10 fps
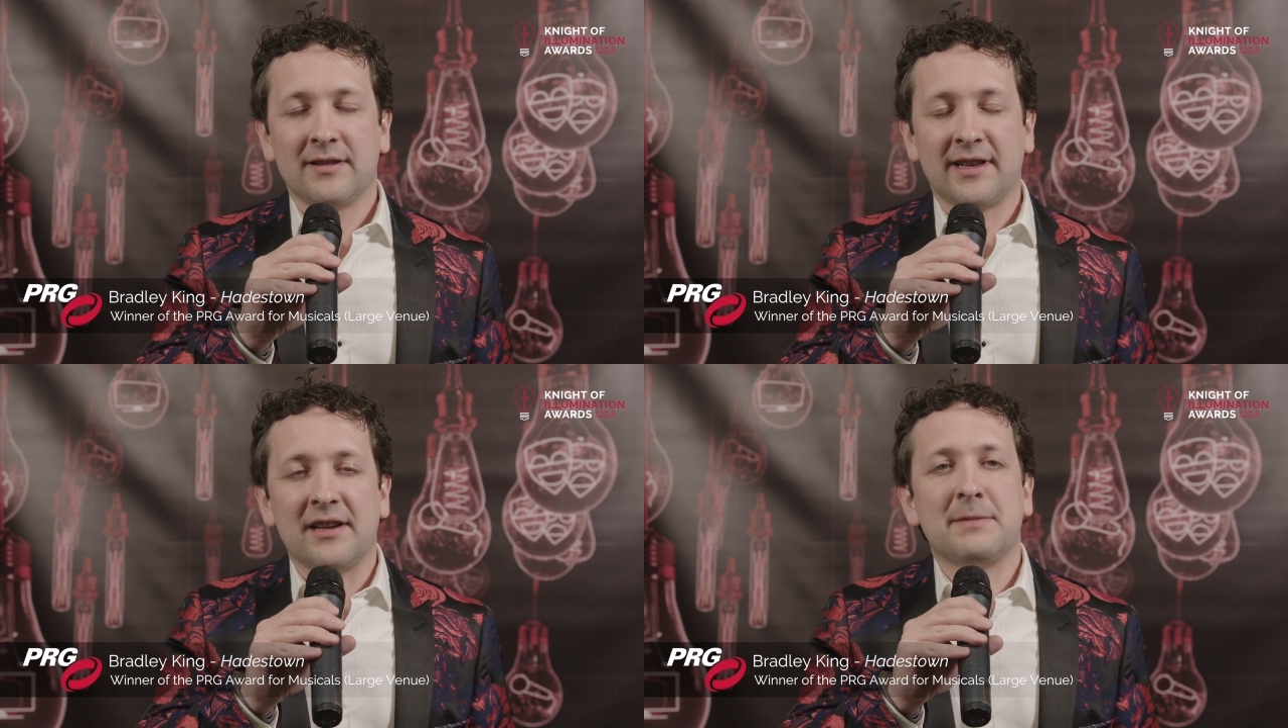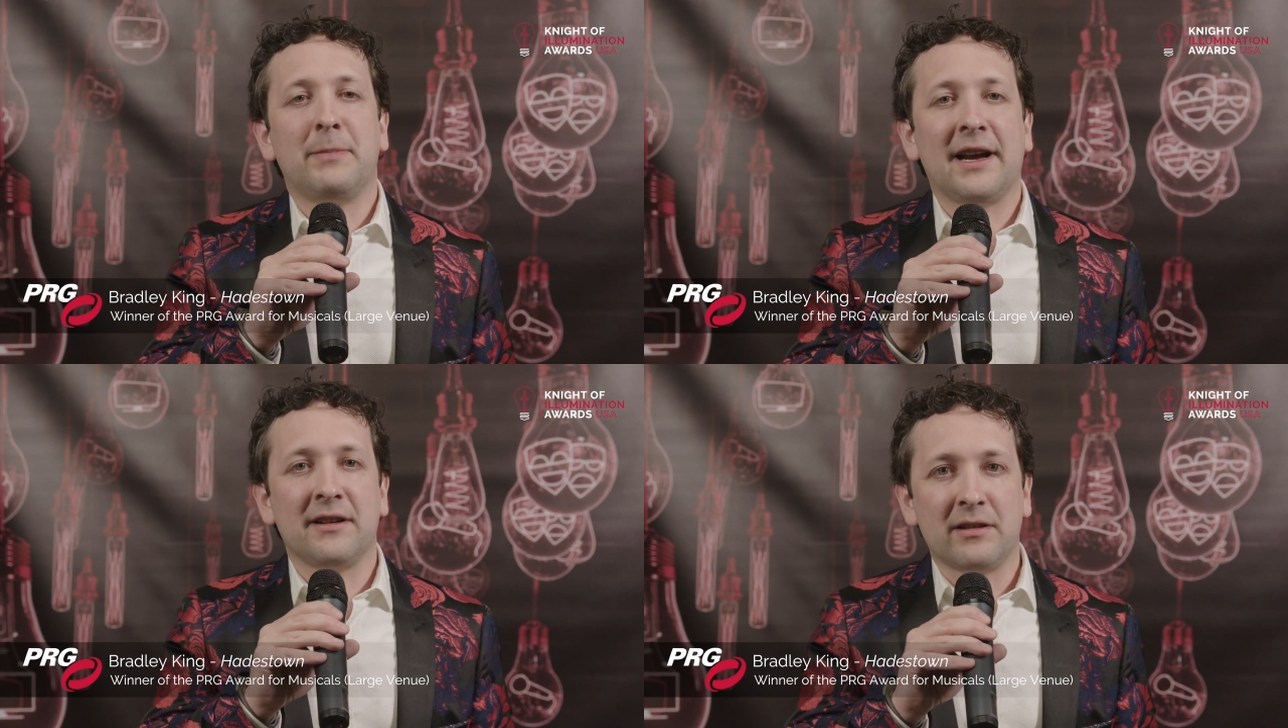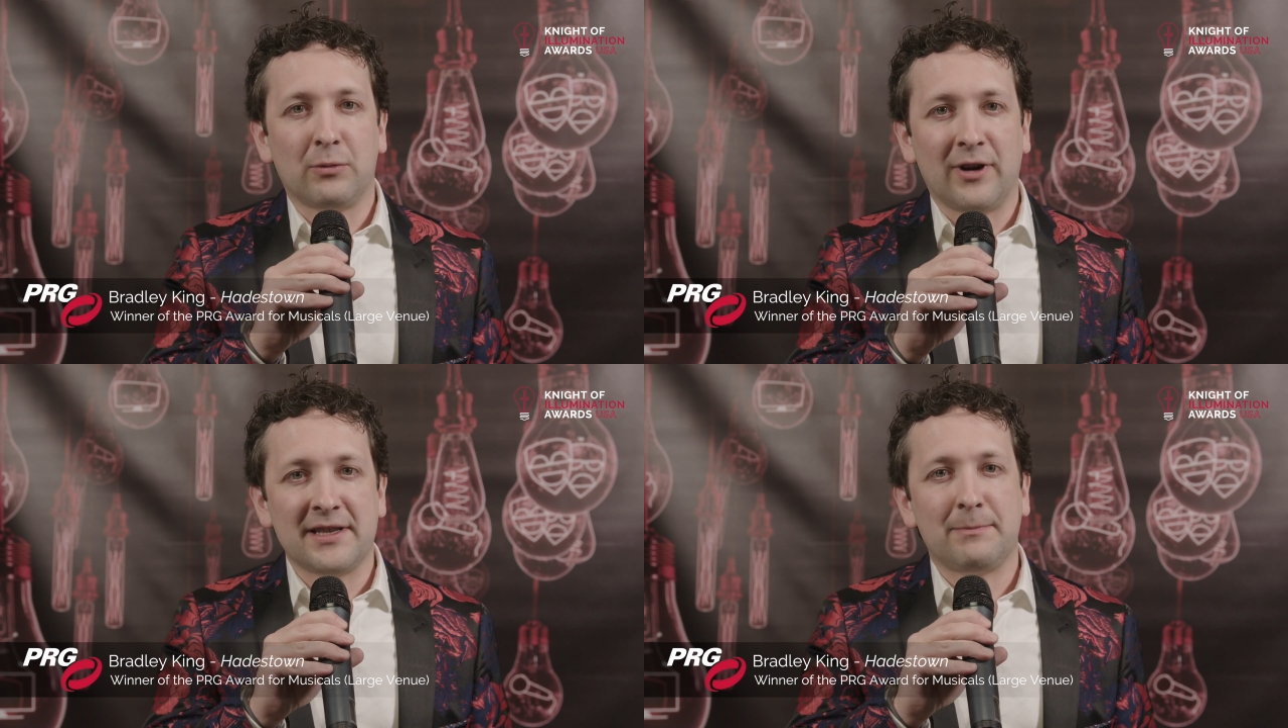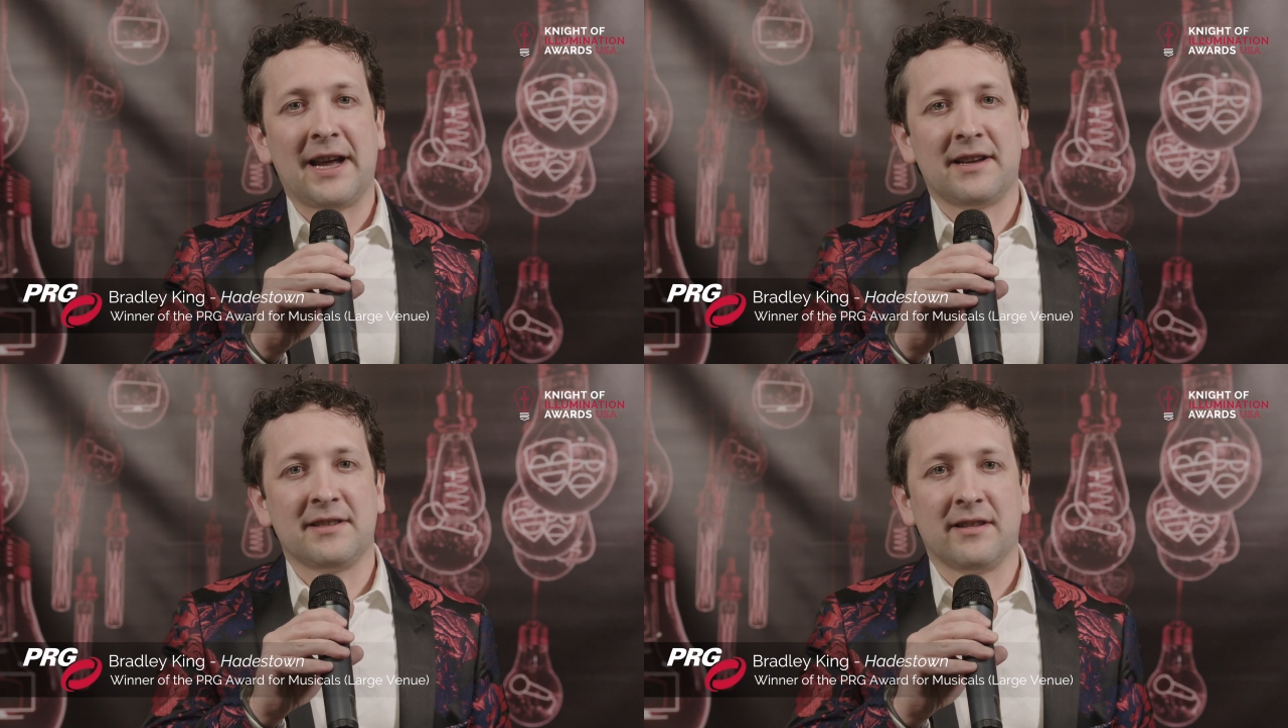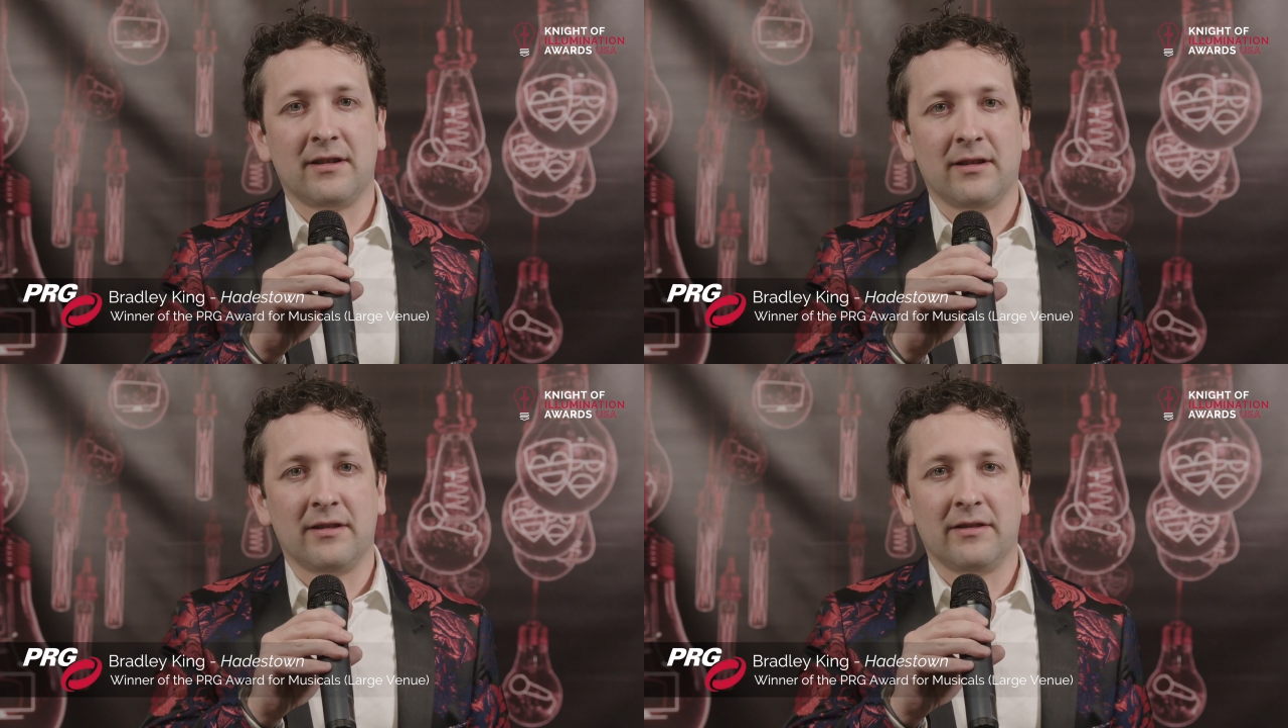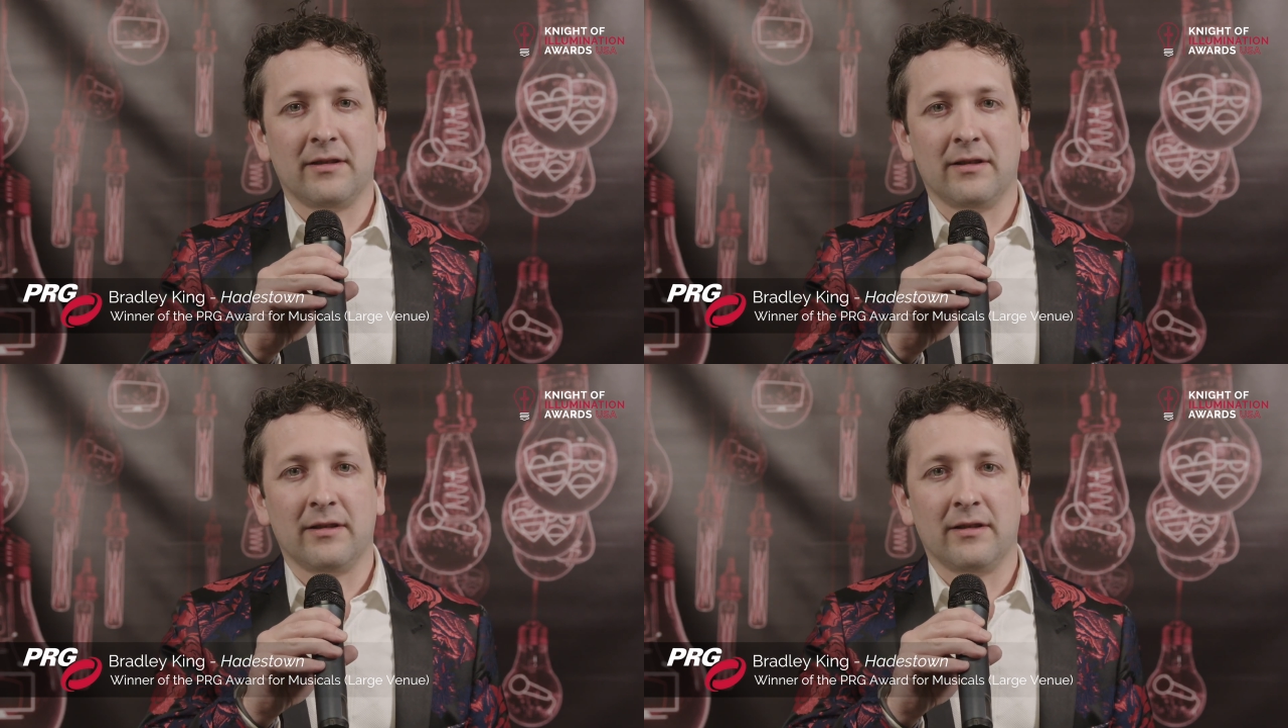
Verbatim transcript: to get us back into the press, back into the,